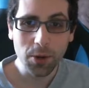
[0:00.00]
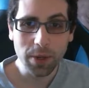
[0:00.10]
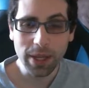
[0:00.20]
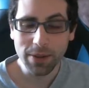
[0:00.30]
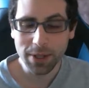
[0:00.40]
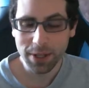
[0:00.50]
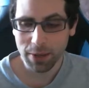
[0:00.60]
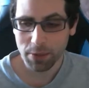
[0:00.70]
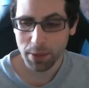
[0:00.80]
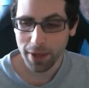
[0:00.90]

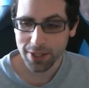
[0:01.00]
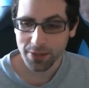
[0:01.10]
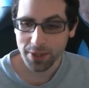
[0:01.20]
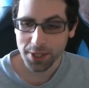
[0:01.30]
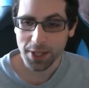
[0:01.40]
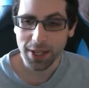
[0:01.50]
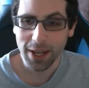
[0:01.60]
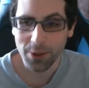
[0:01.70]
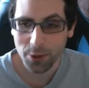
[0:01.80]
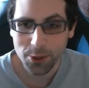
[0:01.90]
even the best of us can get a
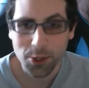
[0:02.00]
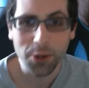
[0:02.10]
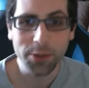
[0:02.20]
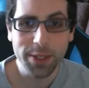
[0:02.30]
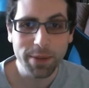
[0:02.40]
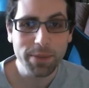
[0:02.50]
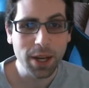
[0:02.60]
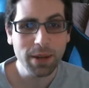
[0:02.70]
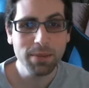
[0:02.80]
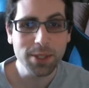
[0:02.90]
little salty
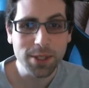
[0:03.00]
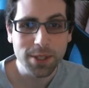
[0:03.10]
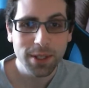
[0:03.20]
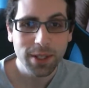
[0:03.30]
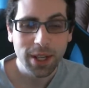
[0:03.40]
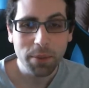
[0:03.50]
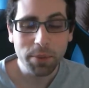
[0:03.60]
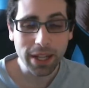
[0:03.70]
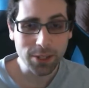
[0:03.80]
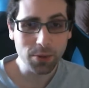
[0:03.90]
sometimes. But
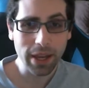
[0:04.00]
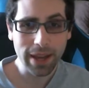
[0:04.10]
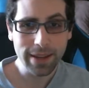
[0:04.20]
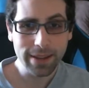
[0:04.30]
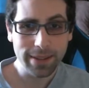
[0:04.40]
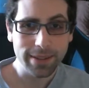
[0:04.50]
that's okay.